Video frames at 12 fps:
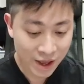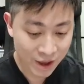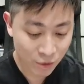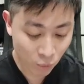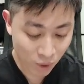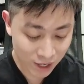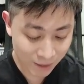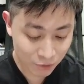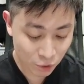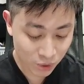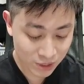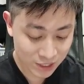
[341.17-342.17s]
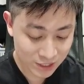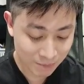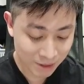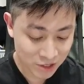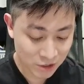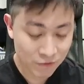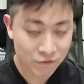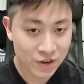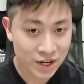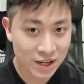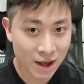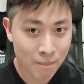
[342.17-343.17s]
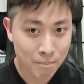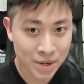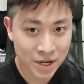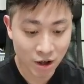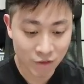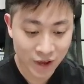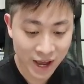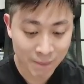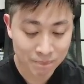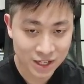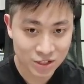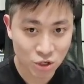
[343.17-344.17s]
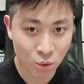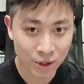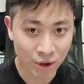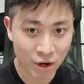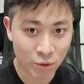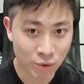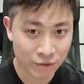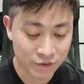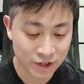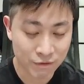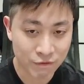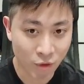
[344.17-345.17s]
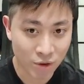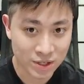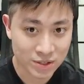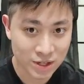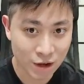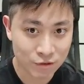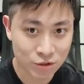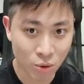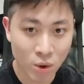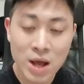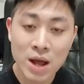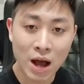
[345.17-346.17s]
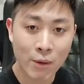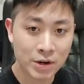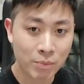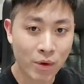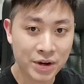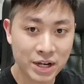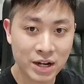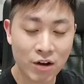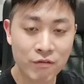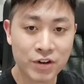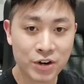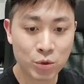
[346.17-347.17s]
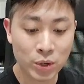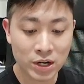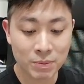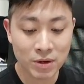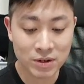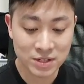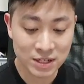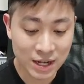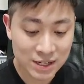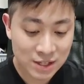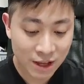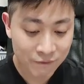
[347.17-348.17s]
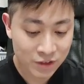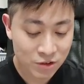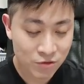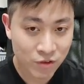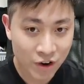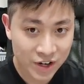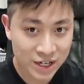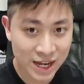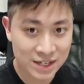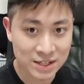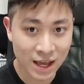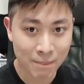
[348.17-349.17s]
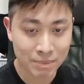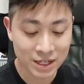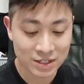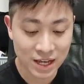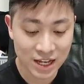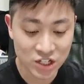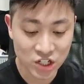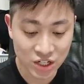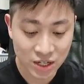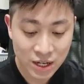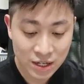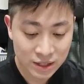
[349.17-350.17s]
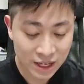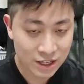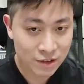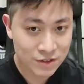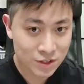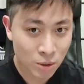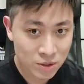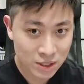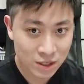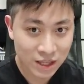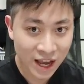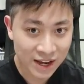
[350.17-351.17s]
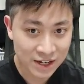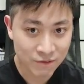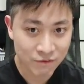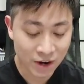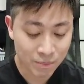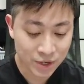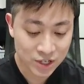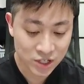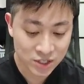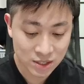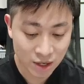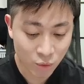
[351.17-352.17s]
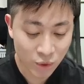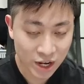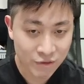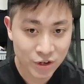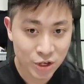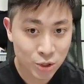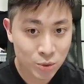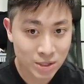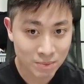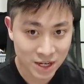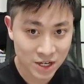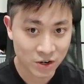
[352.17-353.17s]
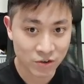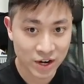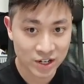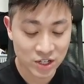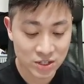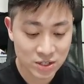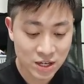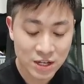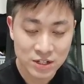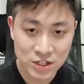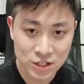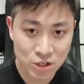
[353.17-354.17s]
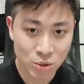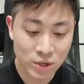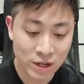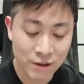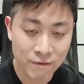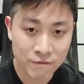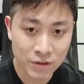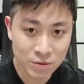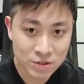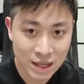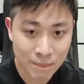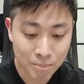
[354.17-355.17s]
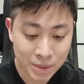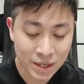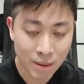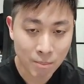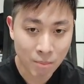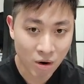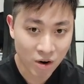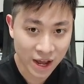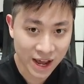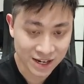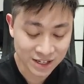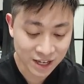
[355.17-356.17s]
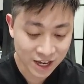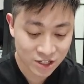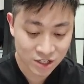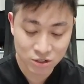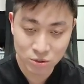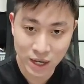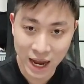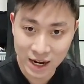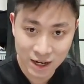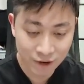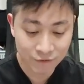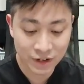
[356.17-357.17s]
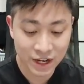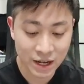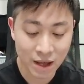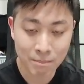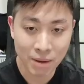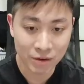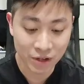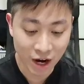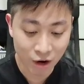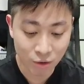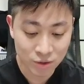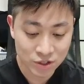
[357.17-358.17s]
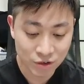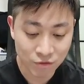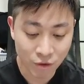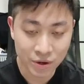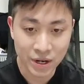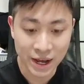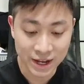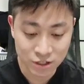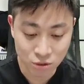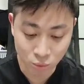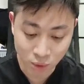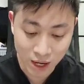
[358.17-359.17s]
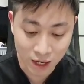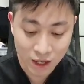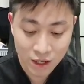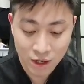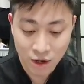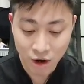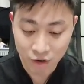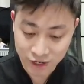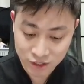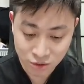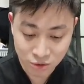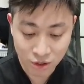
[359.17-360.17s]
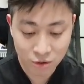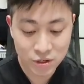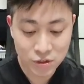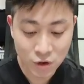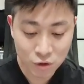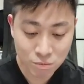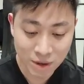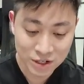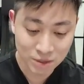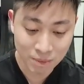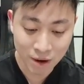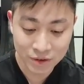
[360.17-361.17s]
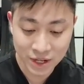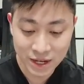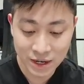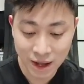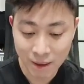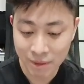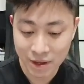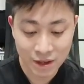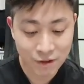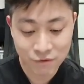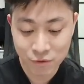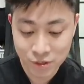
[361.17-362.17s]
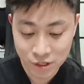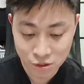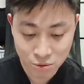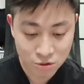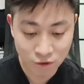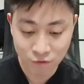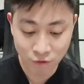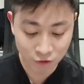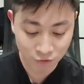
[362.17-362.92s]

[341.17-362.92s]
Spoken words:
And while I'm doing this, I'm actually feeling a bit of haptics going on with the phone itself. So I want to point that out very quickly because it does have this very nice haptics engine that gives those little tiny vibrations whenever you do some interactions, just so that it feels that bit more engaging. So I love that about the ROG Phone as well. Alright, so I'm not going to talk too much about that. If you just use your phone